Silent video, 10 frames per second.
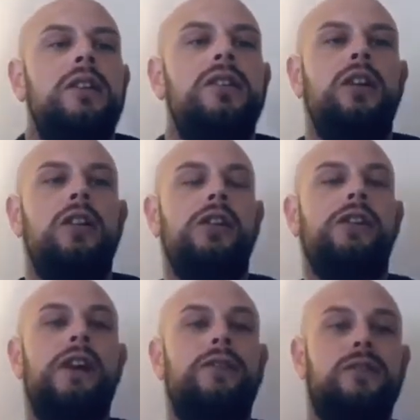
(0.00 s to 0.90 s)
not
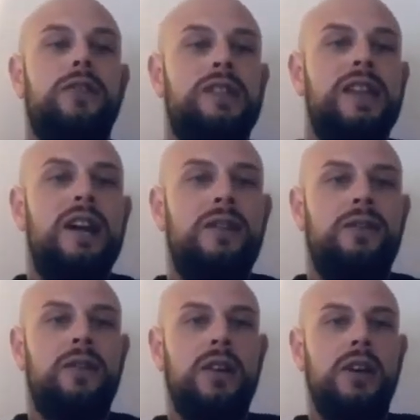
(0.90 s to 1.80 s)
longer after his death.